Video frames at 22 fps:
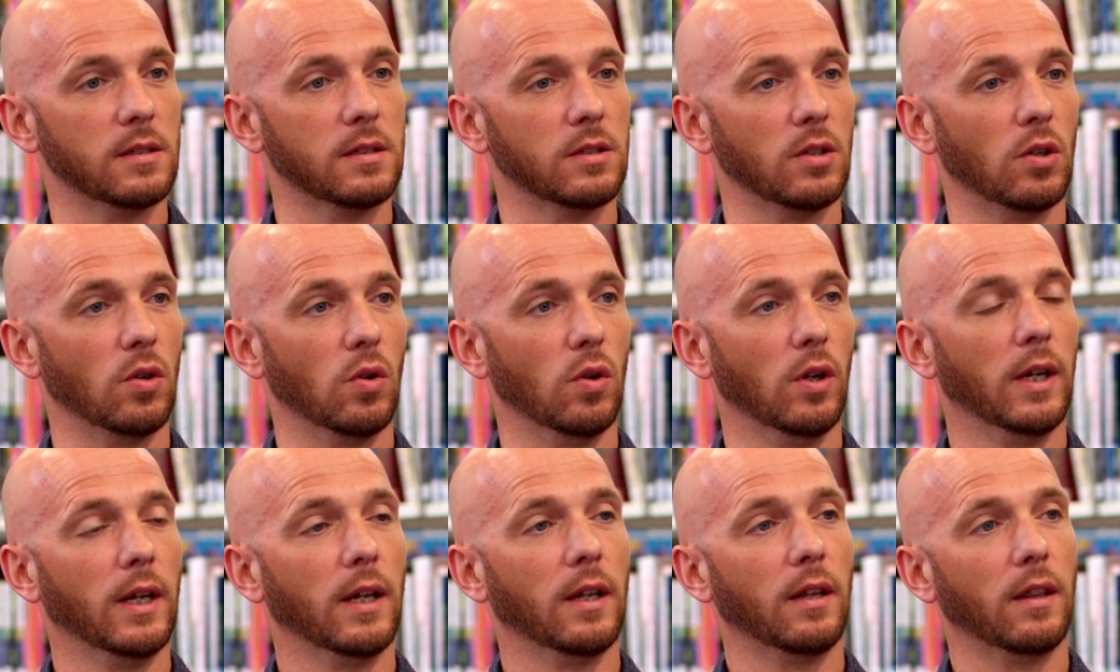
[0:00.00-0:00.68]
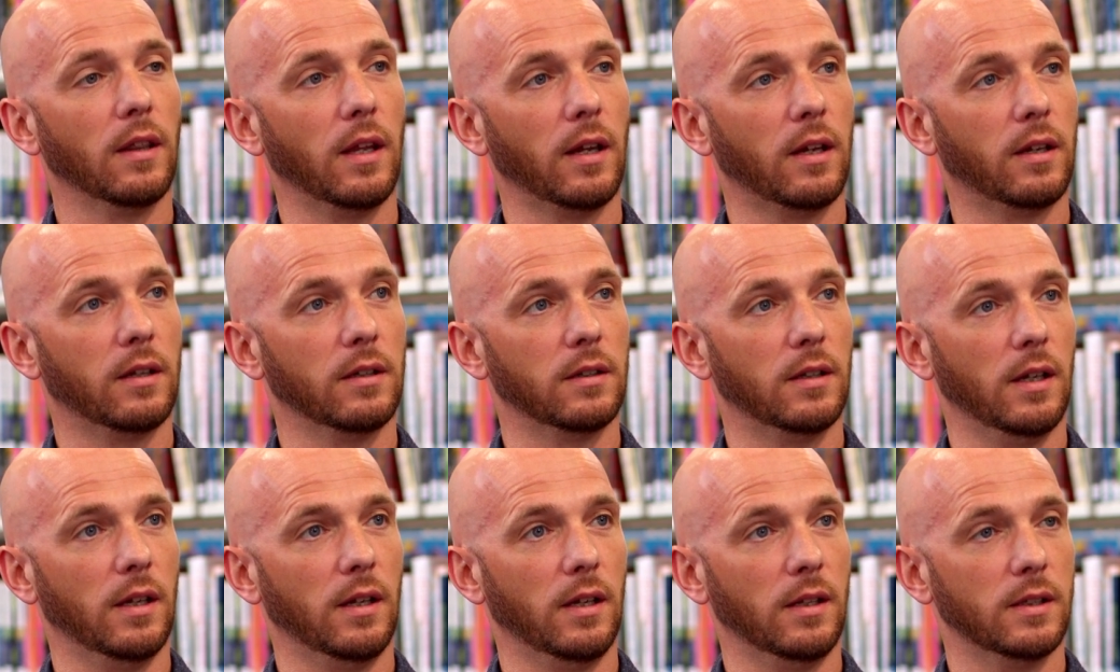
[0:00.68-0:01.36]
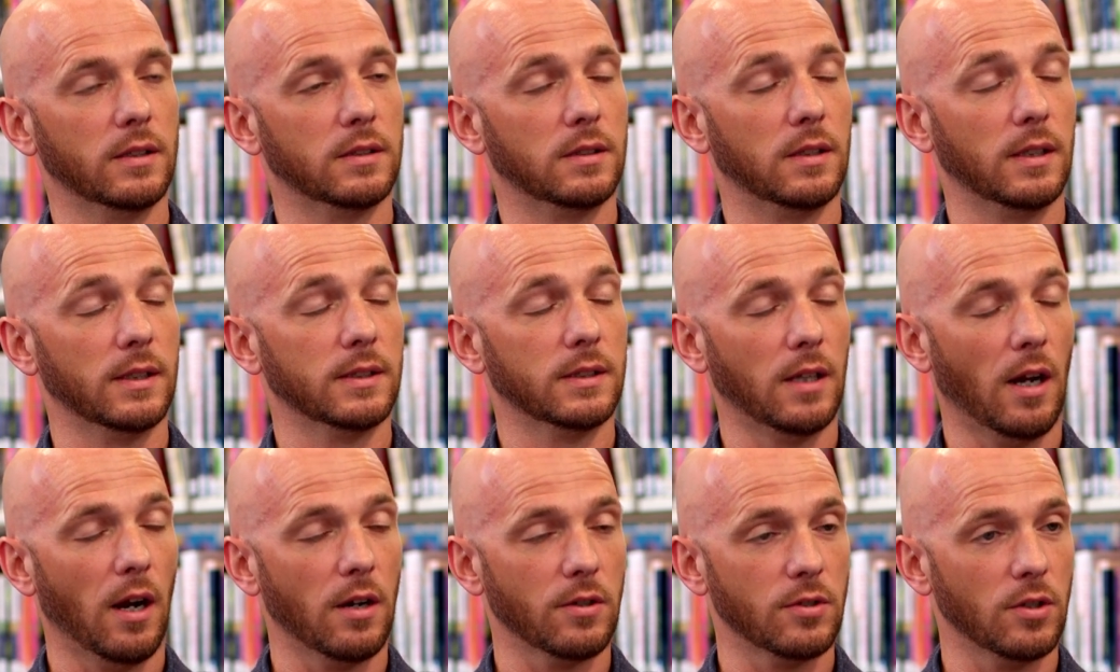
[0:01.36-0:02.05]
So they
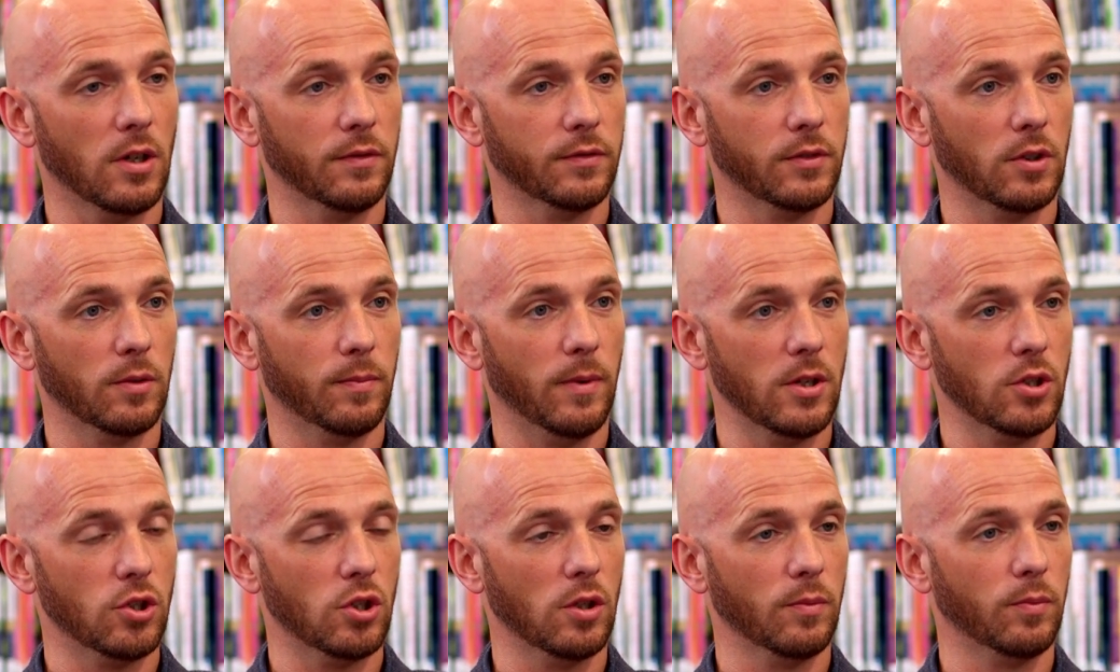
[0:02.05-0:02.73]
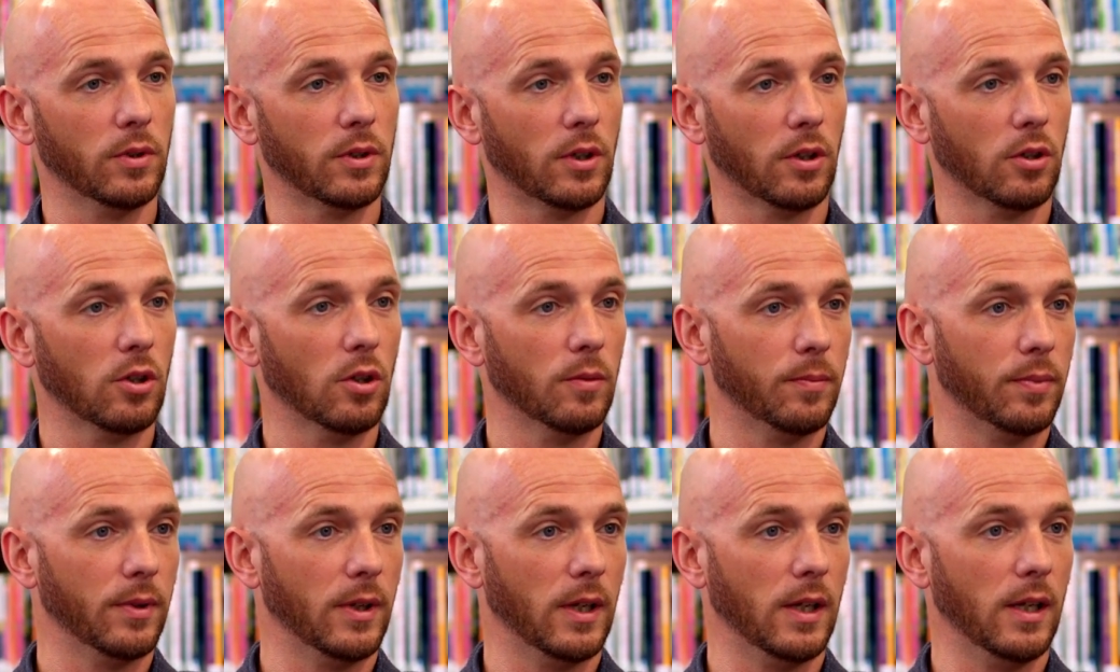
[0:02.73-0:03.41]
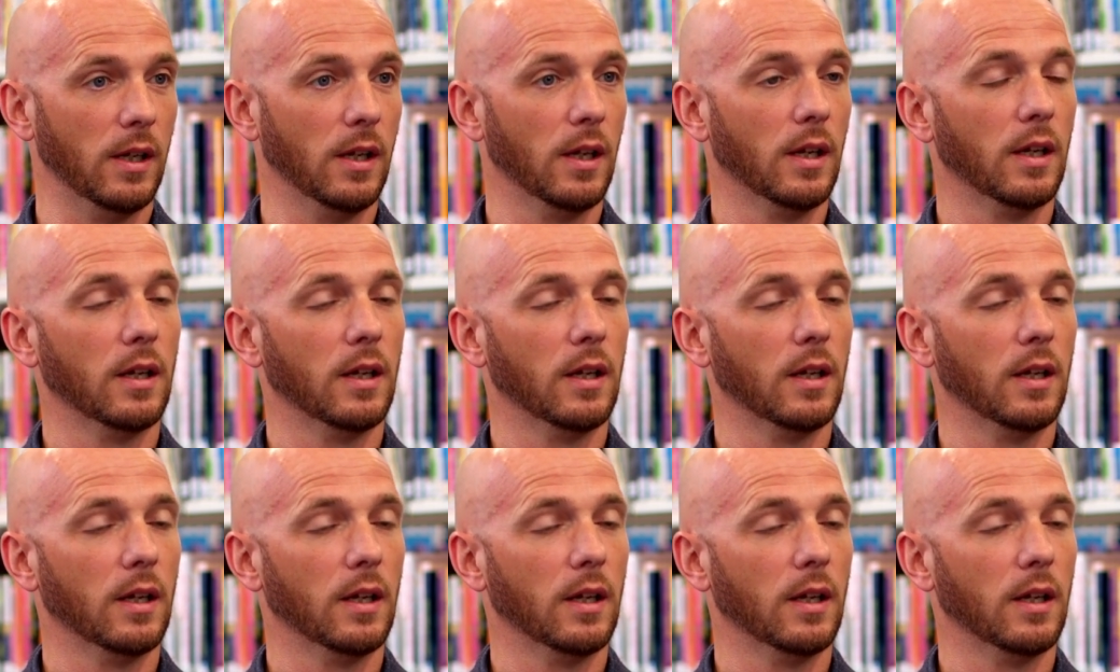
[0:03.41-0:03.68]
start off their apprenticeship with our company,